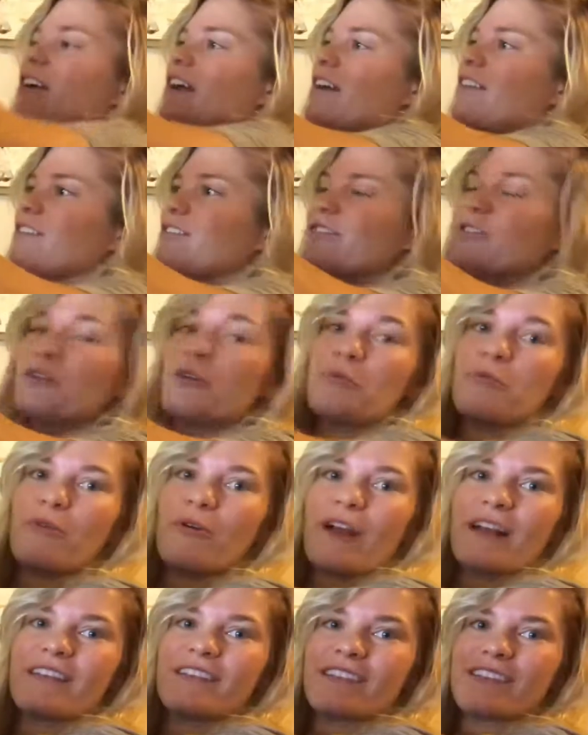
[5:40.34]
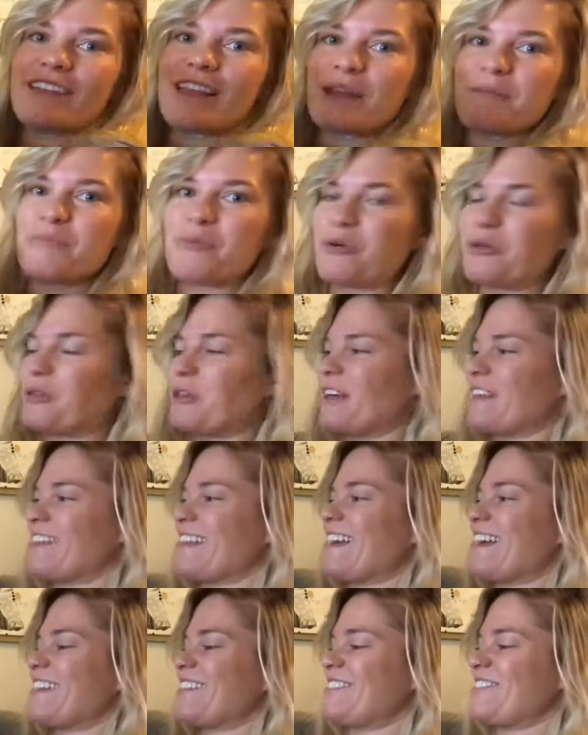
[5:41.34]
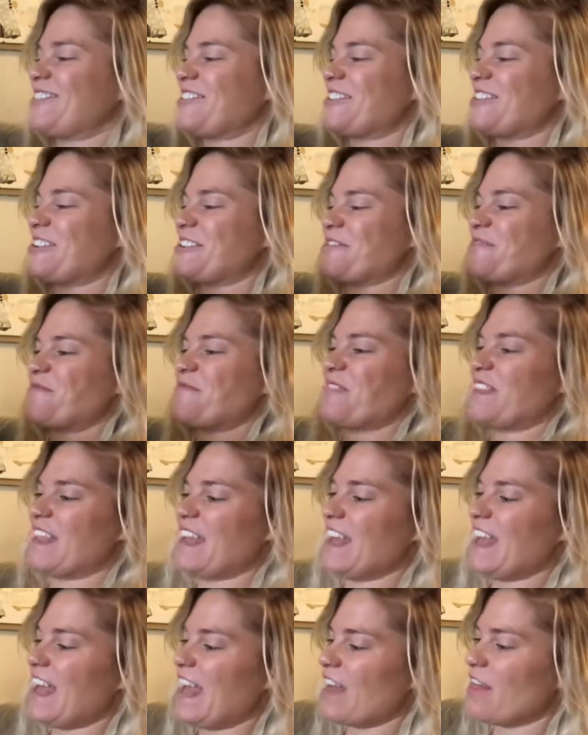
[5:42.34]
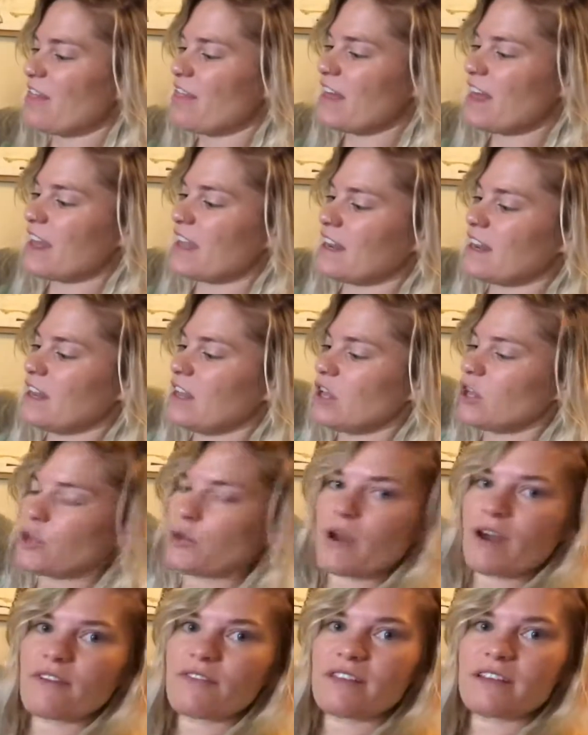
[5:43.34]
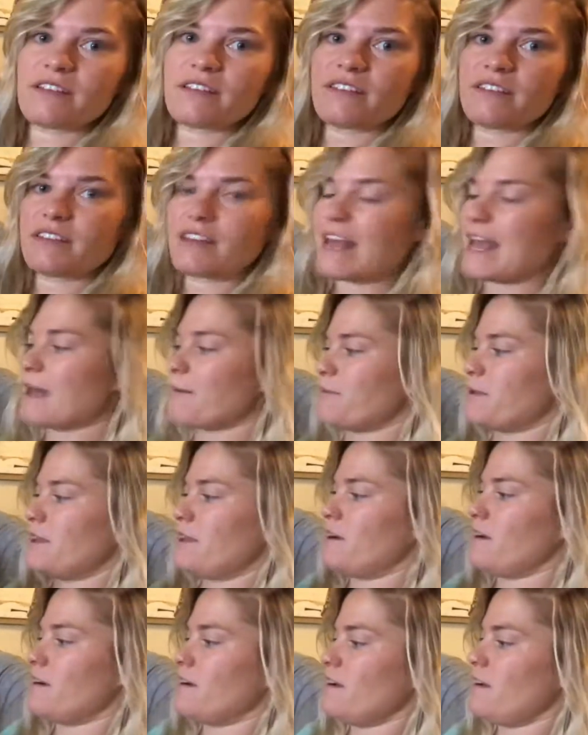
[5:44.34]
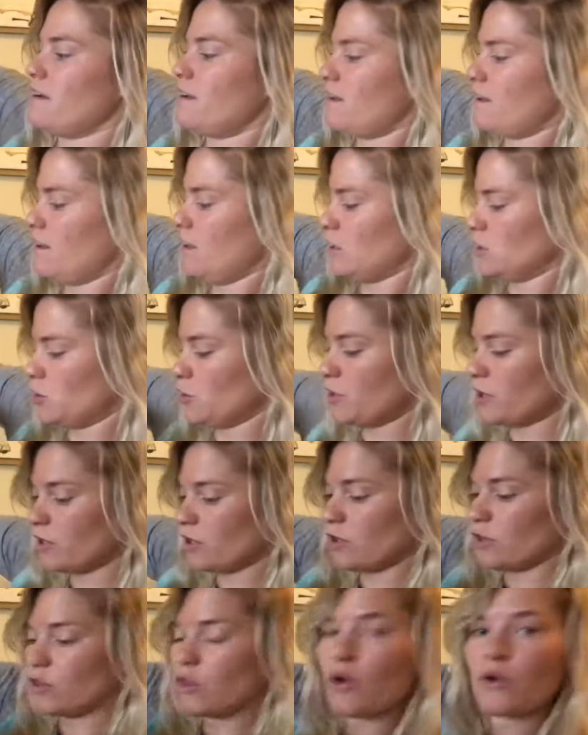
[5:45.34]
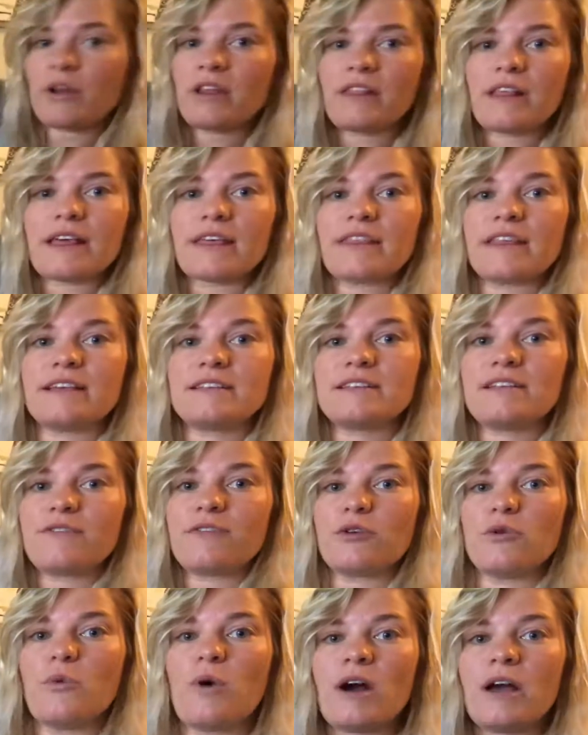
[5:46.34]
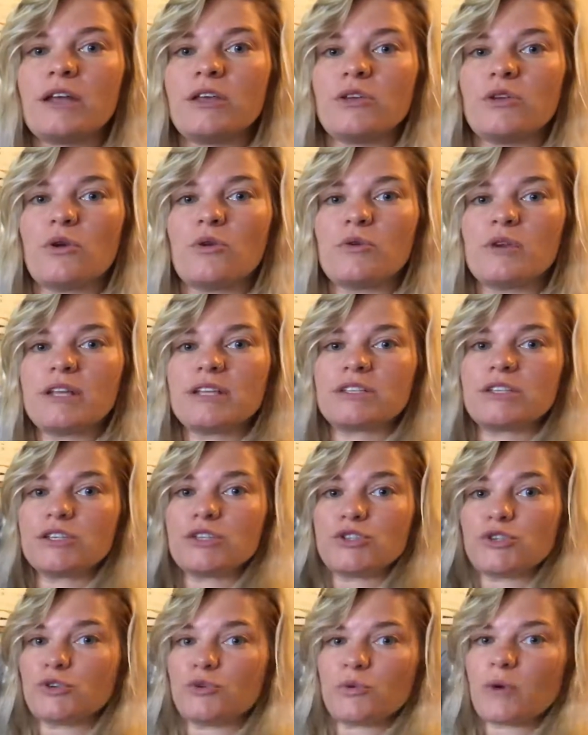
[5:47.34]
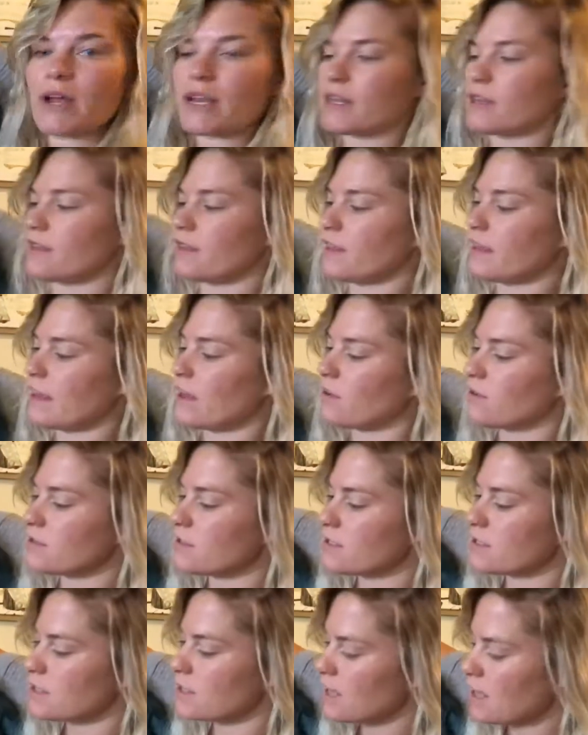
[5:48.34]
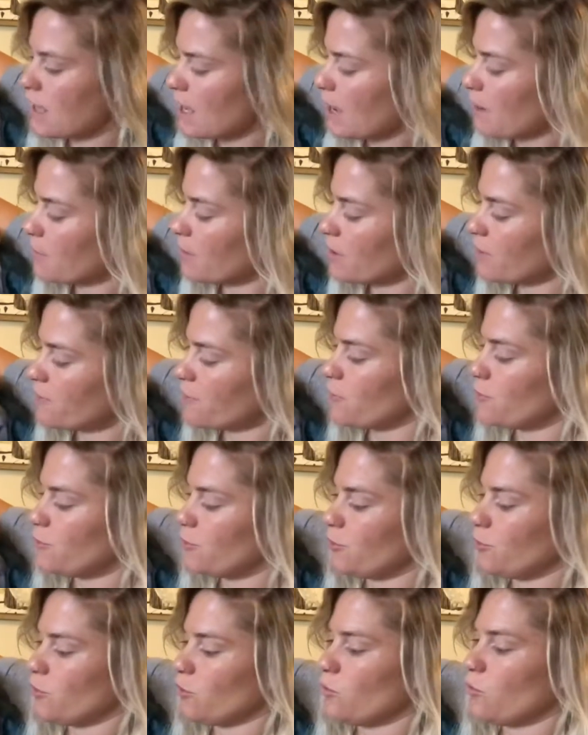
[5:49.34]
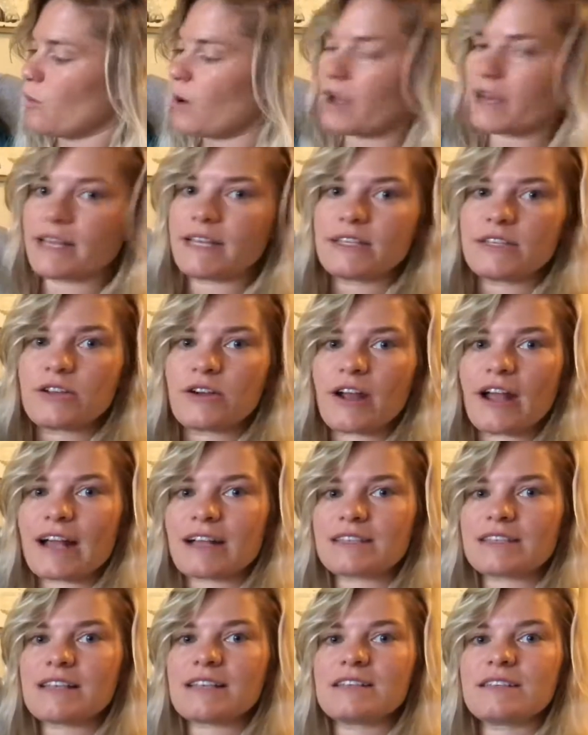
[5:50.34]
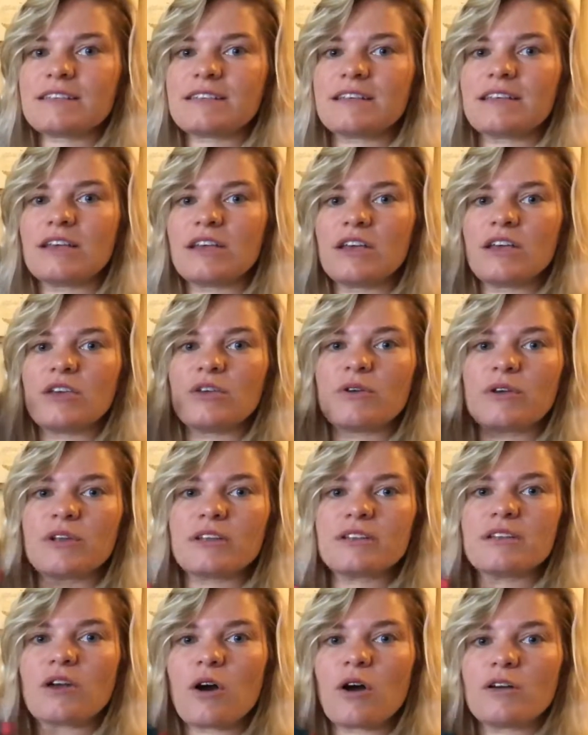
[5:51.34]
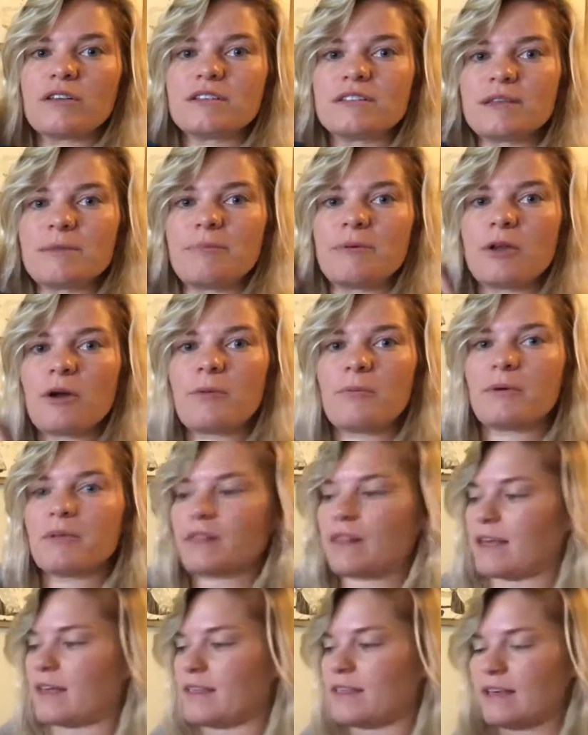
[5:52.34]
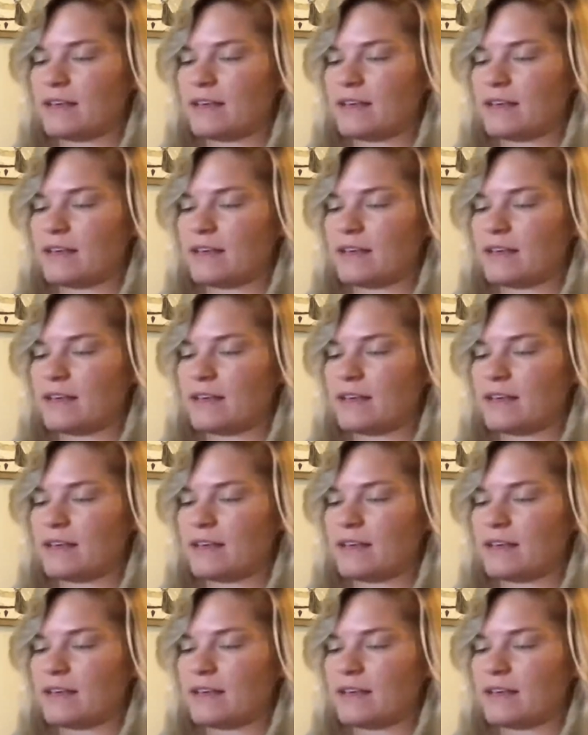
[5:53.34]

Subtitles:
yeah, so you press and then pull like that, sorry. And then you have this snap here. So you can load it like this if you want. You don't need to do anything else. But if you do want easier access, you can zip it open like